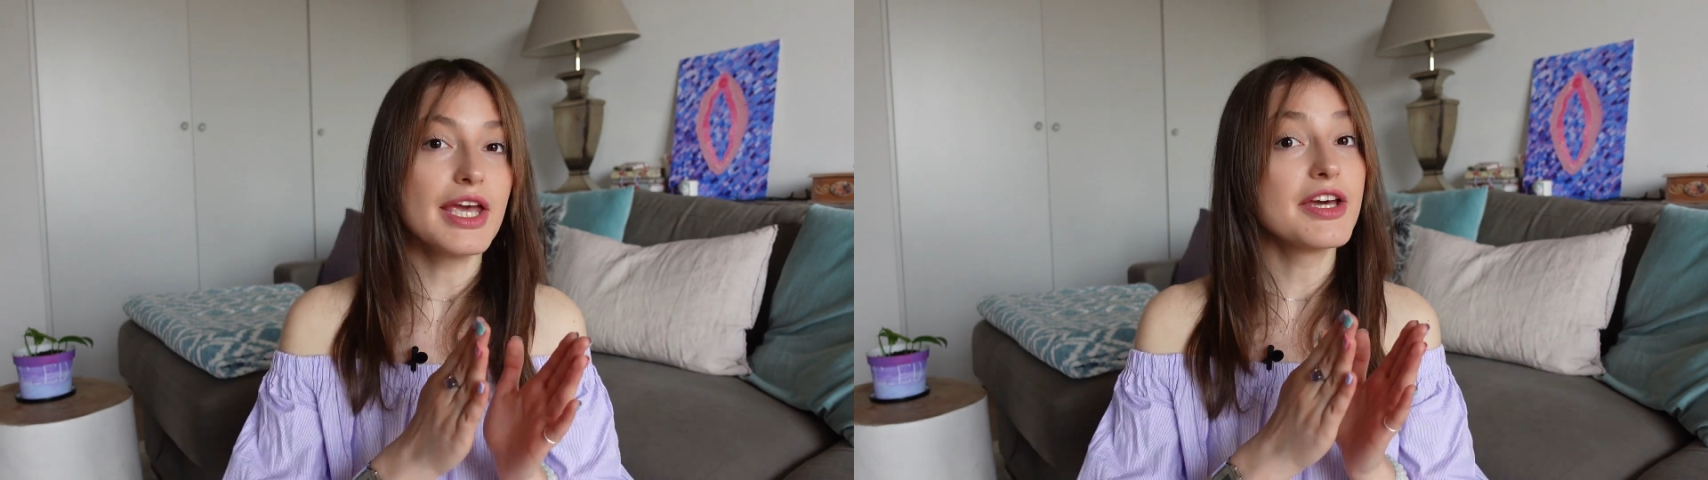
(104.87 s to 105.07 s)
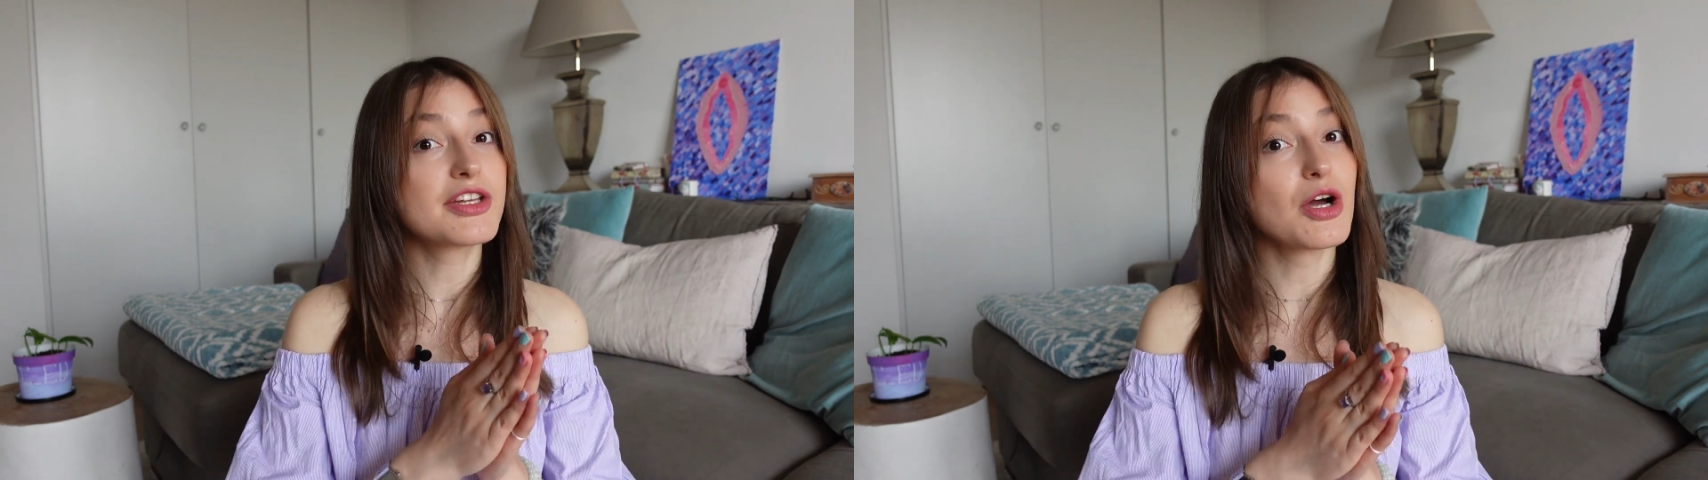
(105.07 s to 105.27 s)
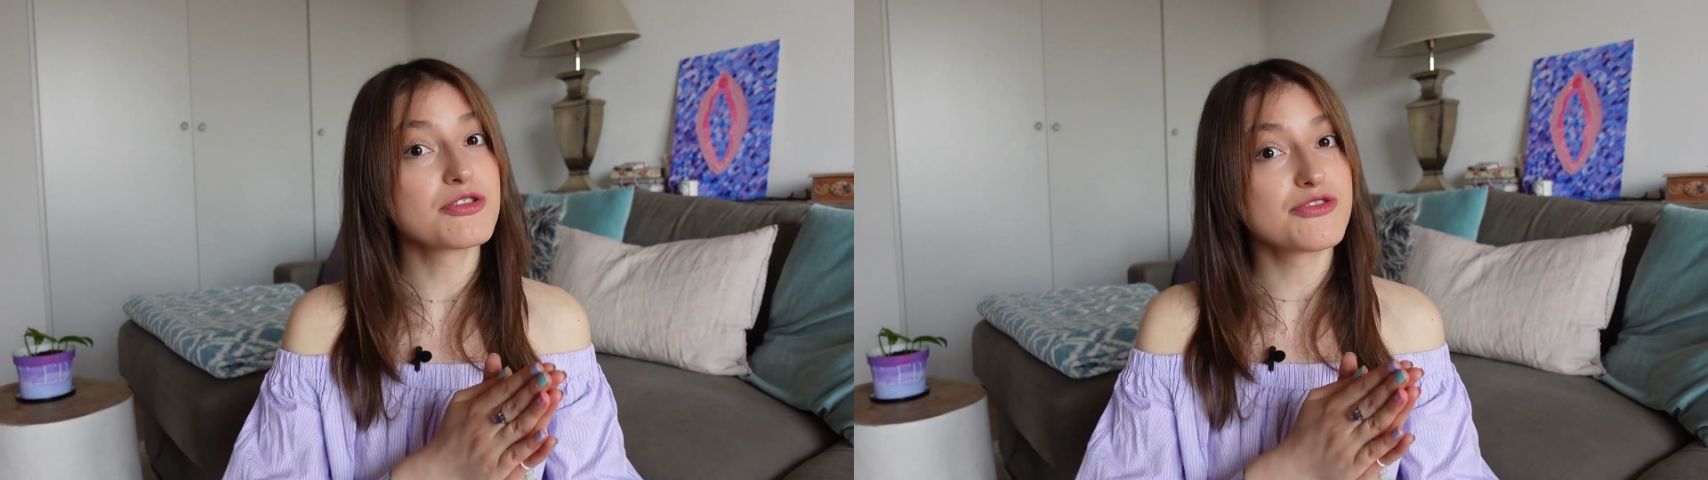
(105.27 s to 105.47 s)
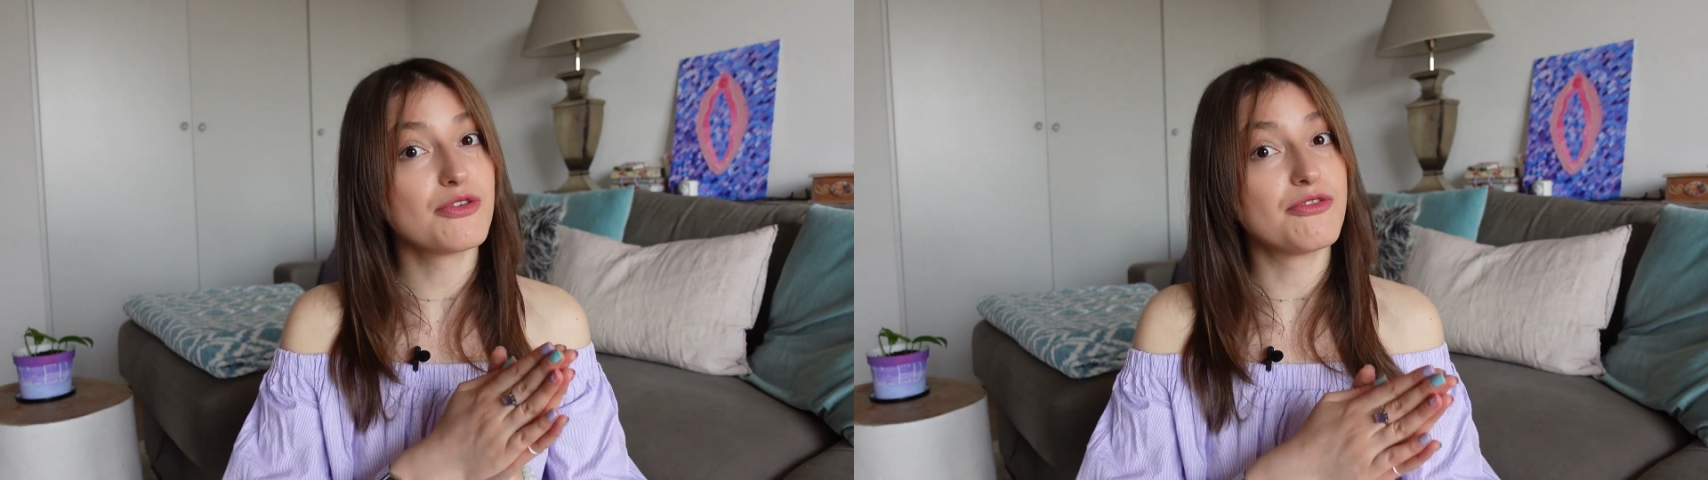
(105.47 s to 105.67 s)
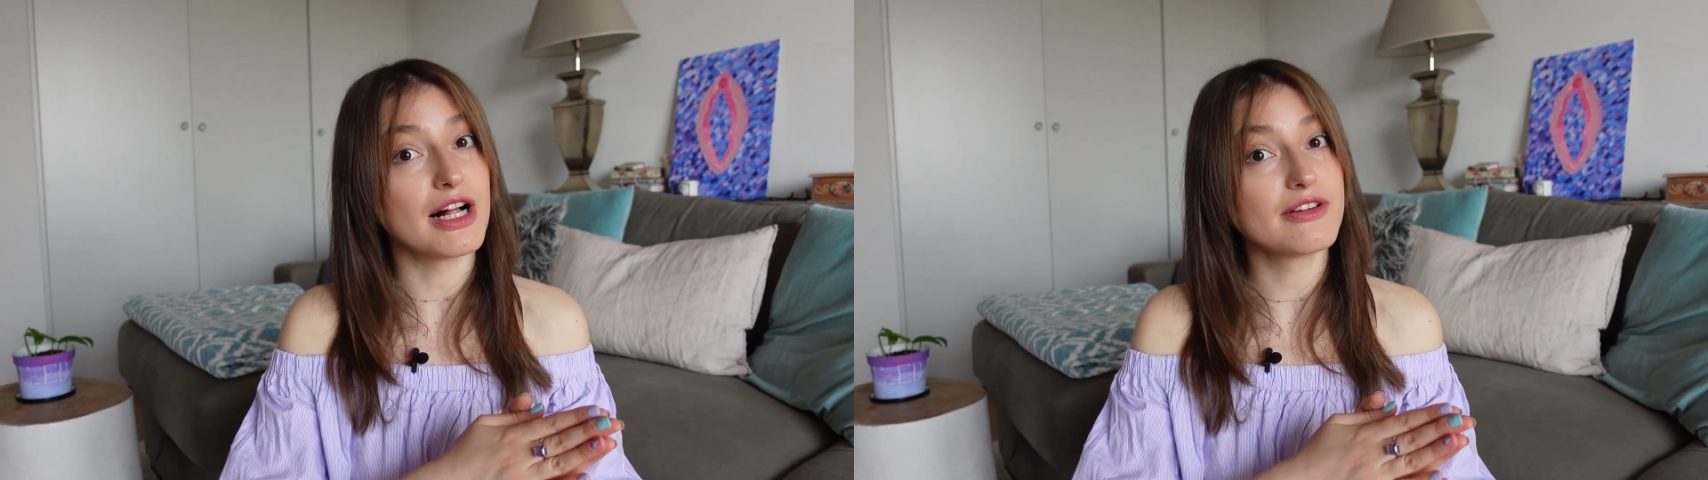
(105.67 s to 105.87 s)
it goes
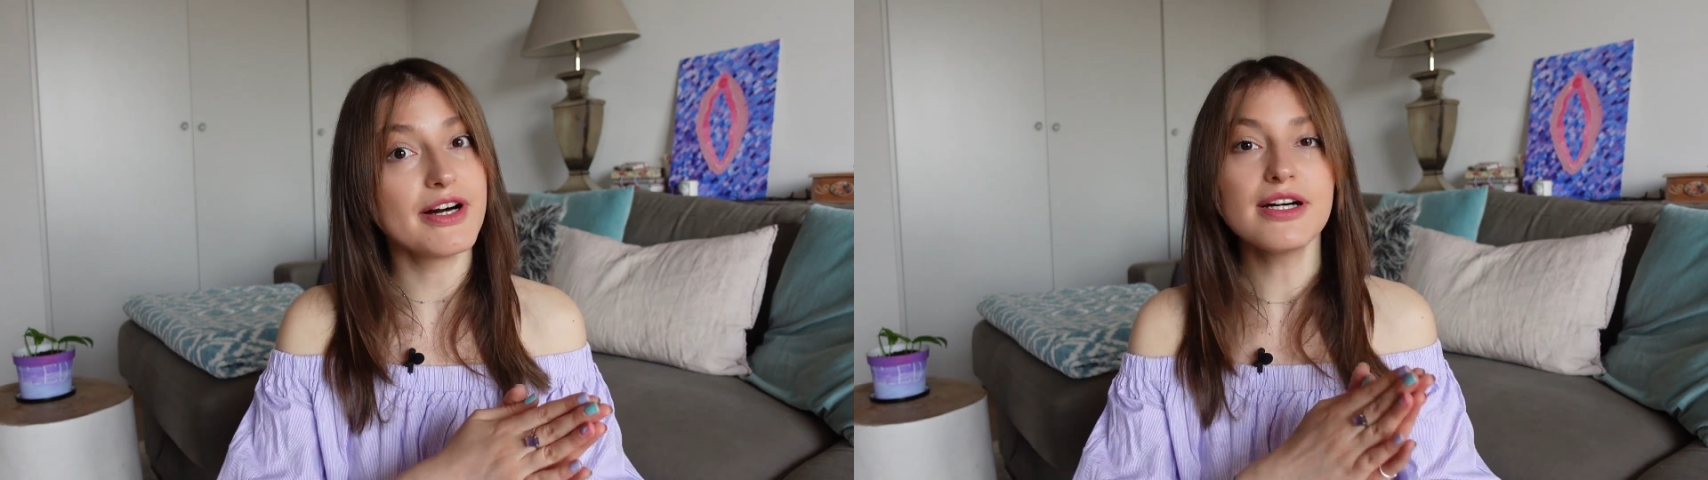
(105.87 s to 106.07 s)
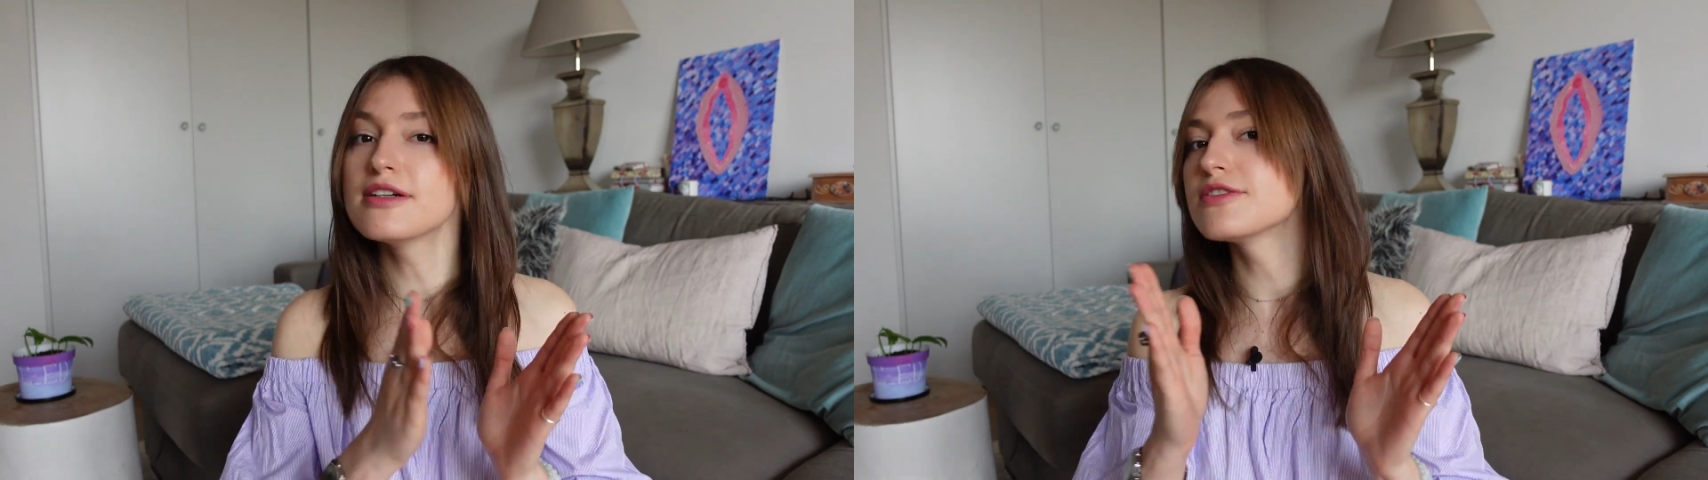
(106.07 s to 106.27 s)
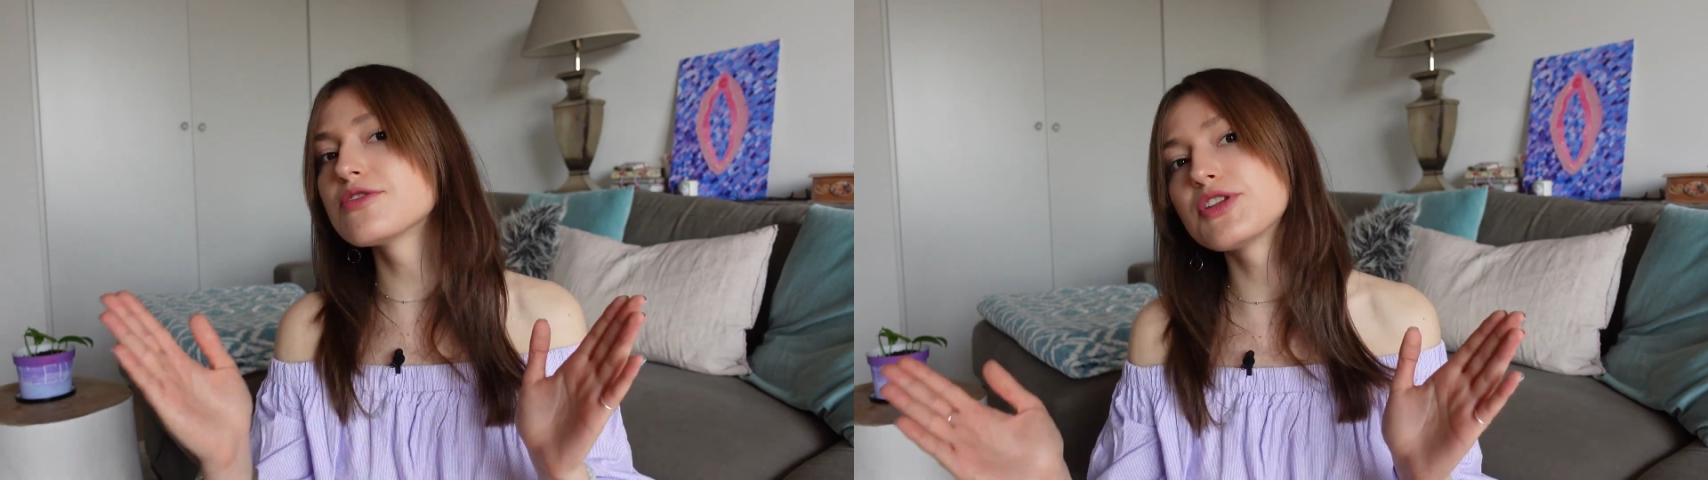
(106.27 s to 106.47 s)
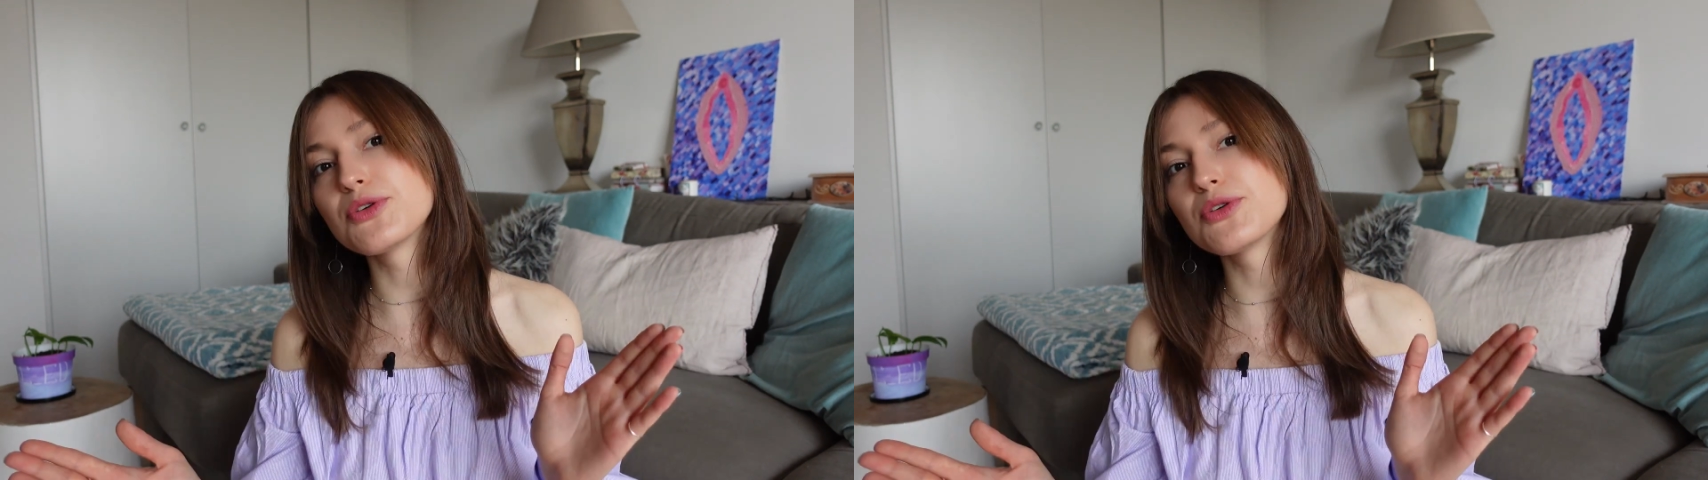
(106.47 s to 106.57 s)
from vulva to the